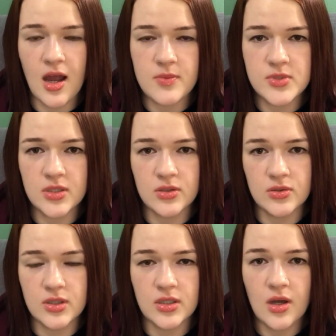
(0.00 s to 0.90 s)

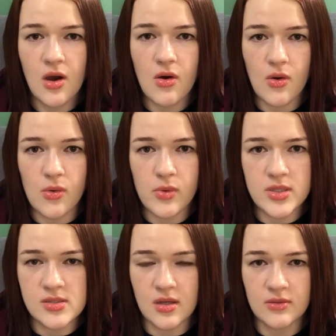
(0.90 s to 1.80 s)
absolutely
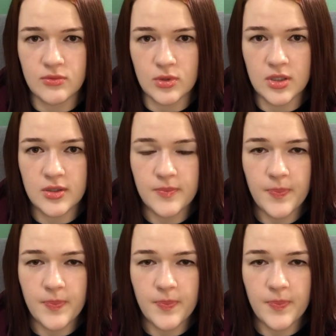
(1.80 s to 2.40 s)
always avoid.